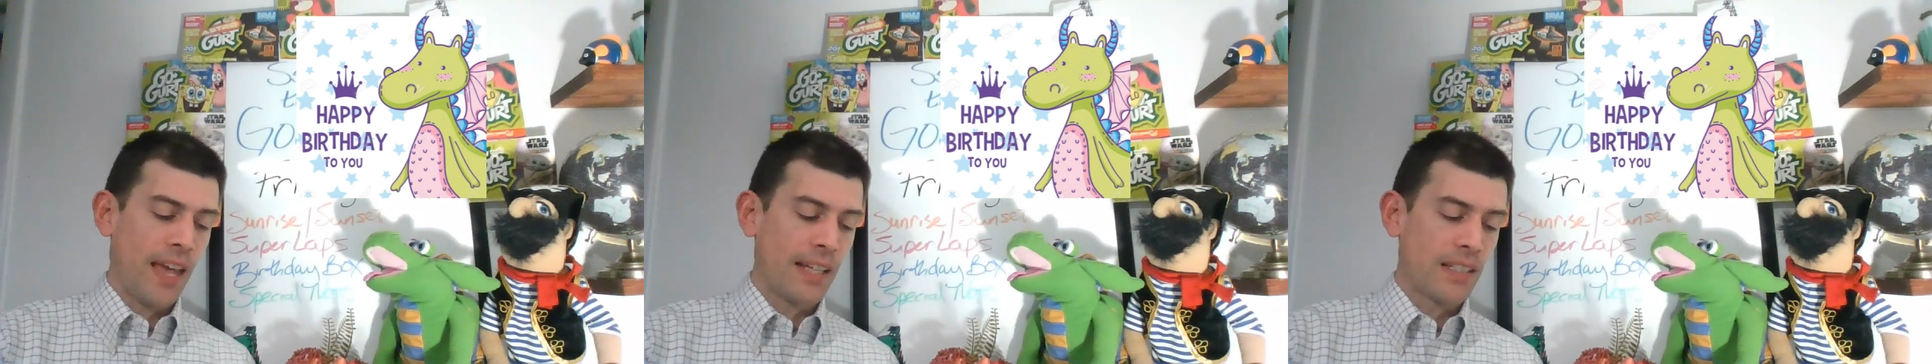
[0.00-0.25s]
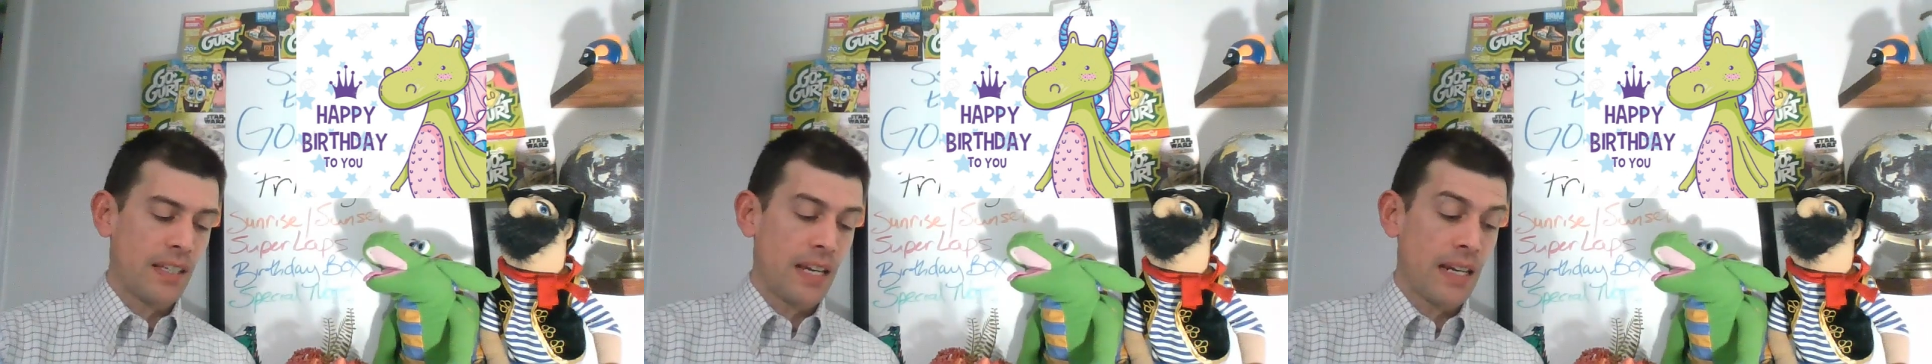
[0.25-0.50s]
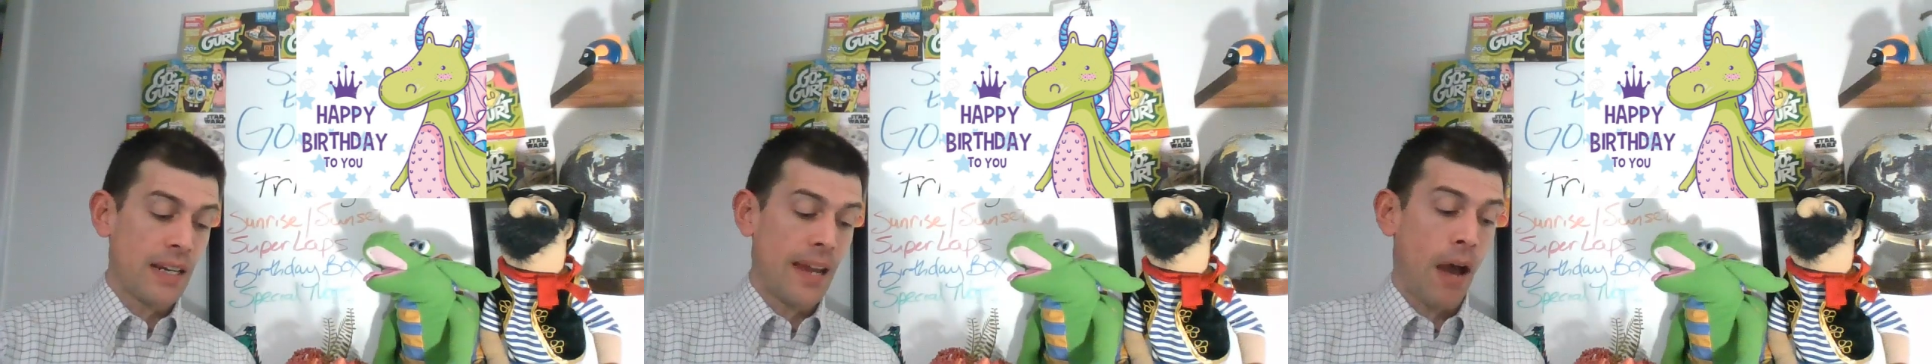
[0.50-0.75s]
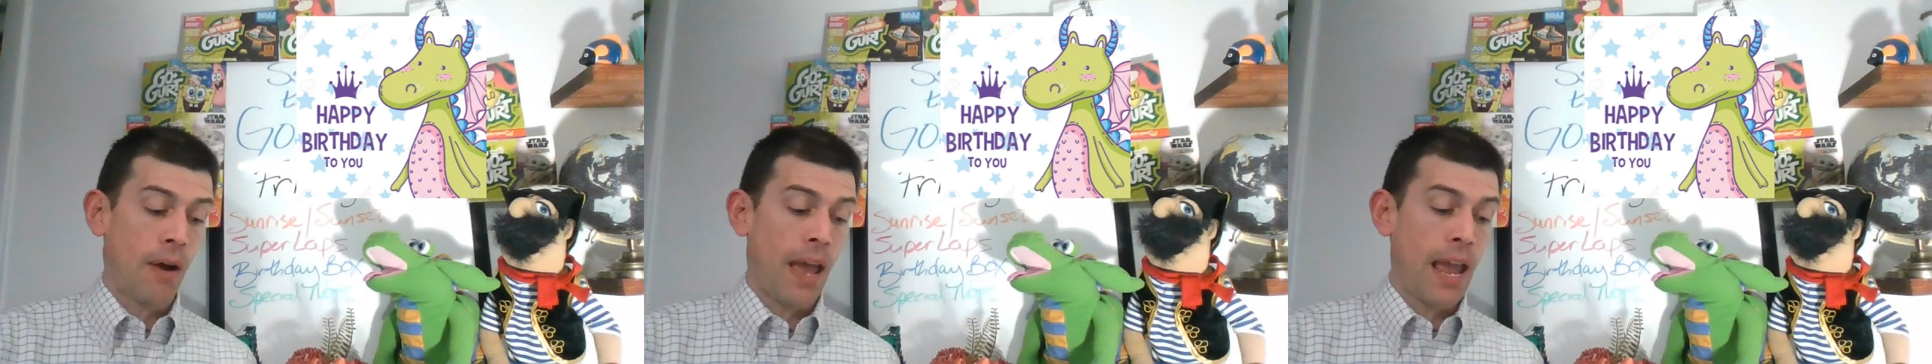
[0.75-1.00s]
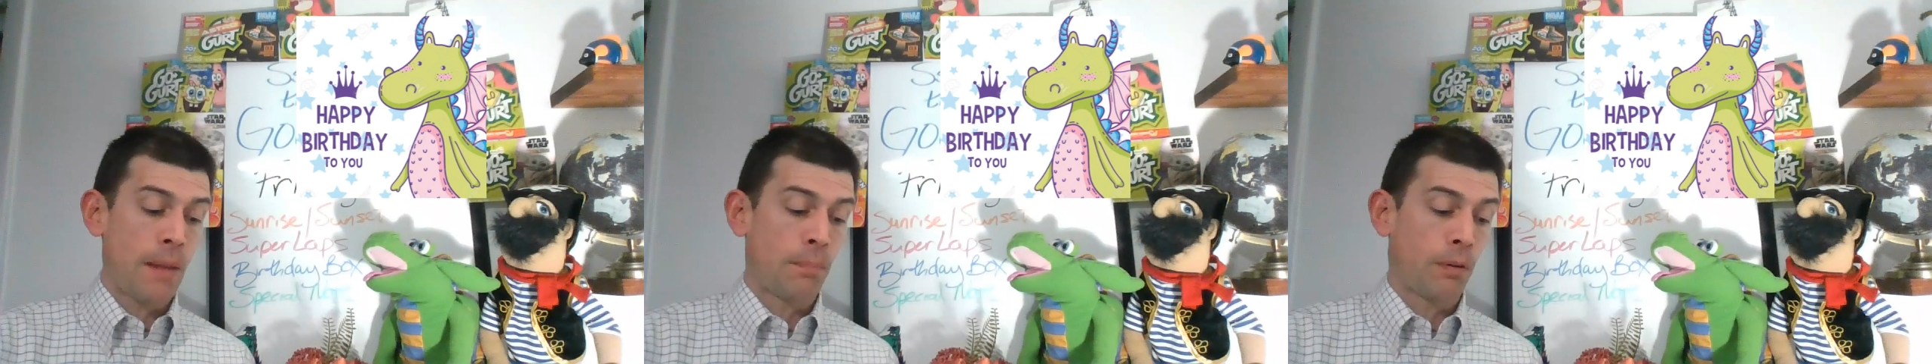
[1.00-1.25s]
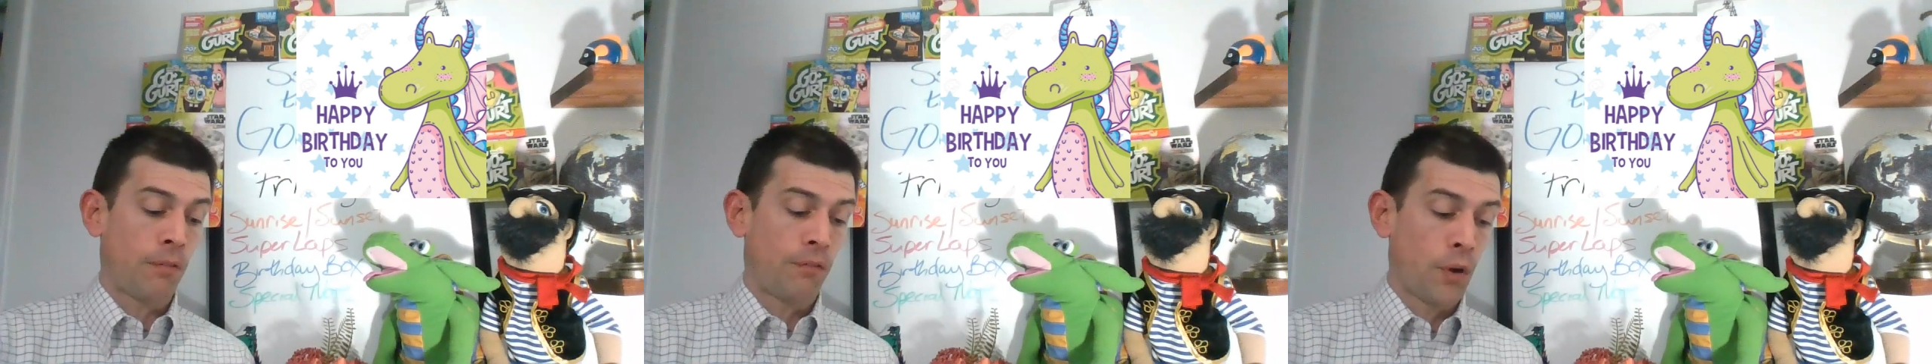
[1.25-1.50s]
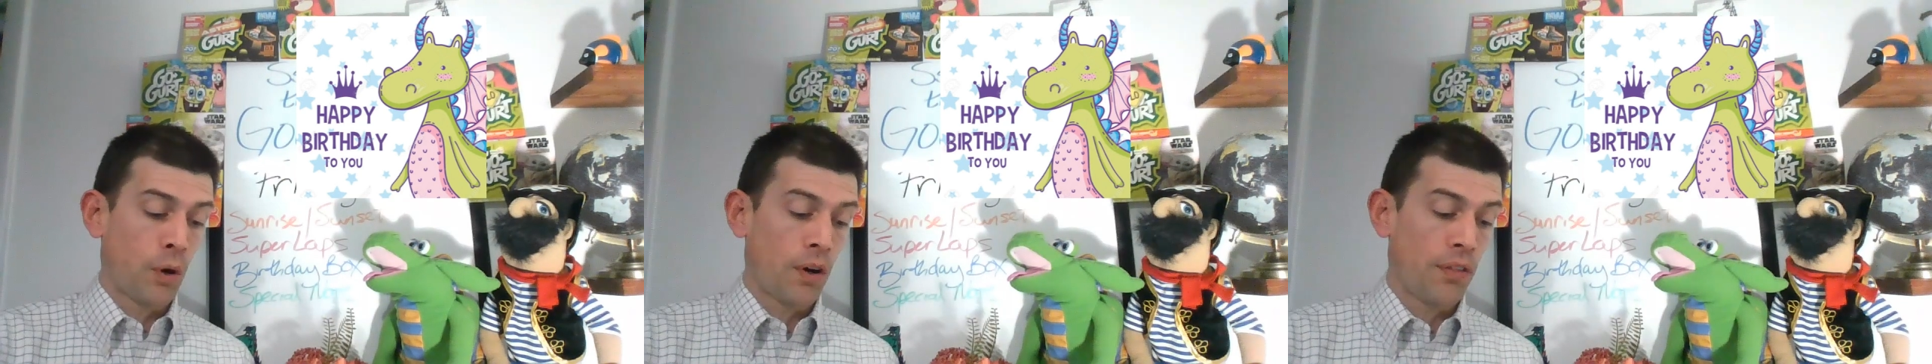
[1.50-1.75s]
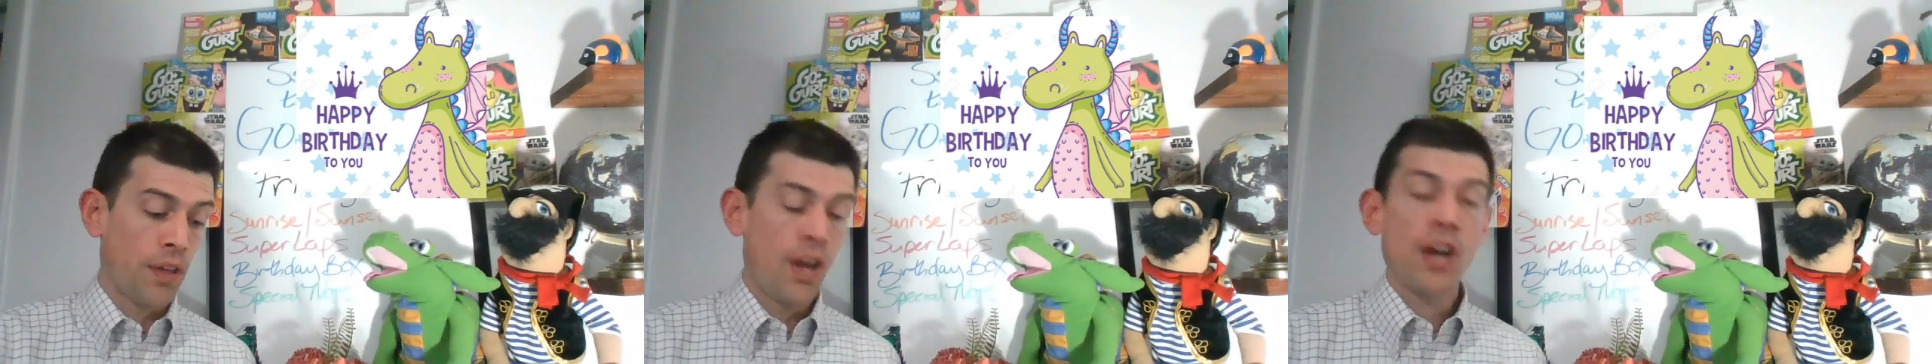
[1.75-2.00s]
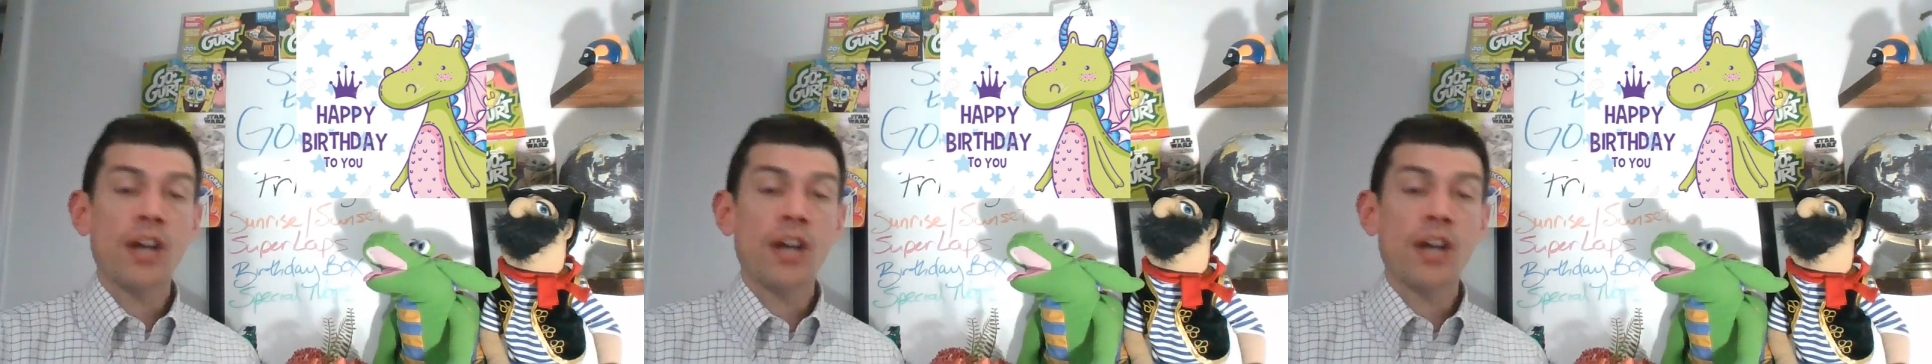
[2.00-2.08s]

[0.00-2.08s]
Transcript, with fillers: That's neat. Now, April 4th,